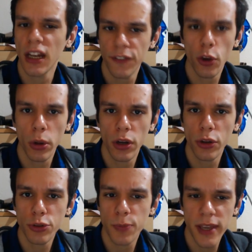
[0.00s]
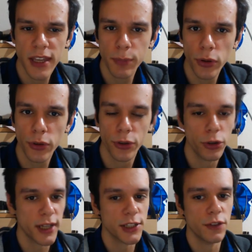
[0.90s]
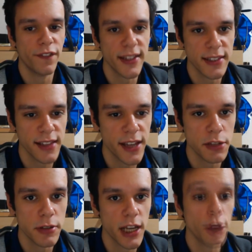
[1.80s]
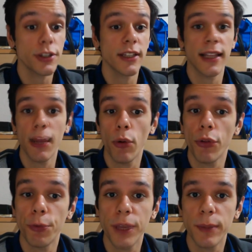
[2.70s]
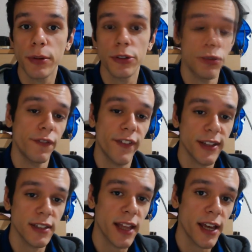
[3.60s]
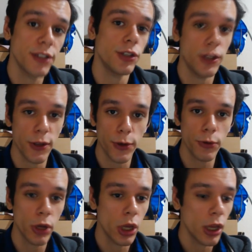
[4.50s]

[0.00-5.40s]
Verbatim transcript: And if you're one of those people who like to infantilize themselves and allow other people to infantilize you,